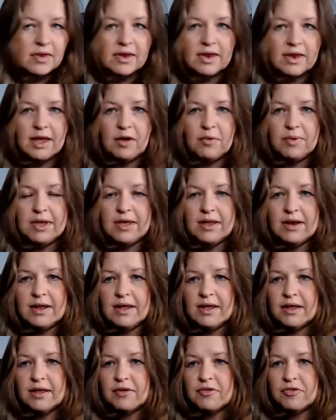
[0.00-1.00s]
Now it
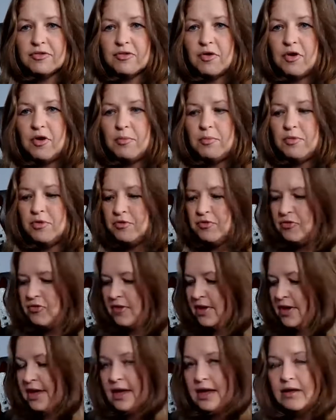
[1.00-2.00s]
is almost
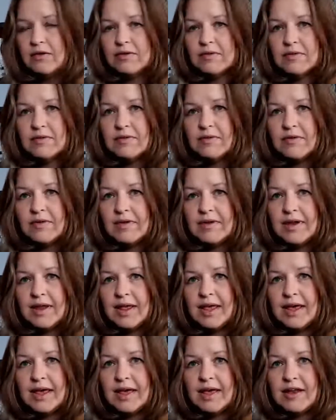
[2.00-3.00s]
10,
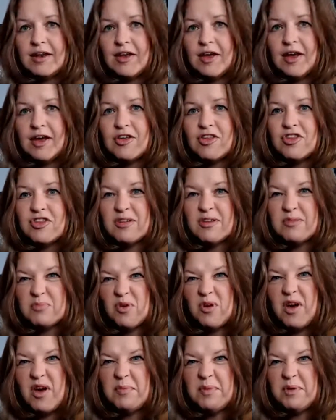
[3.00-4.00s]
and I should
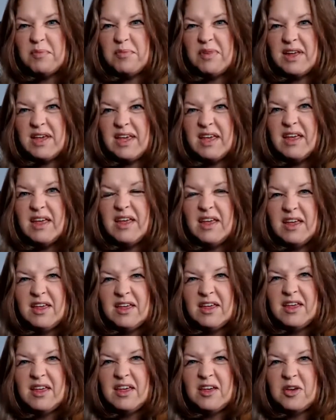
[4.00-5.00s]
probably
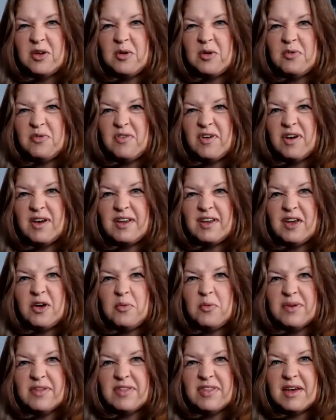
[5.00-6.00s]
go find
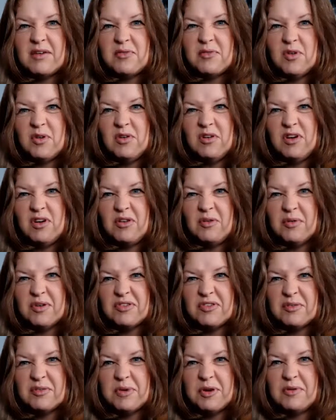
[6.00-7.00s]
out what that phone call
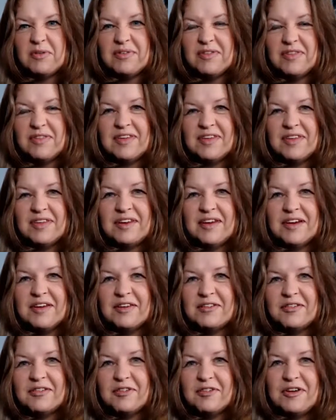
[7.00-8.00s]
was about that
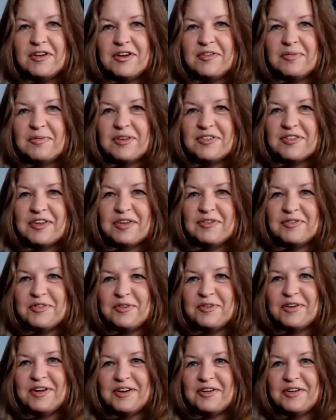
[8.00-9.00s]
I turned off my cell
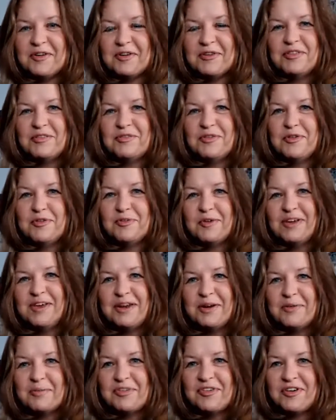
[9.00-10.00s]
phone and heard the phone
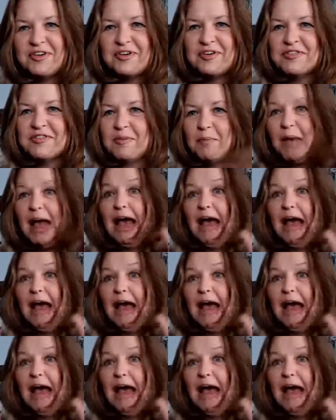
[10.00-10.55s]
ringing upstairs.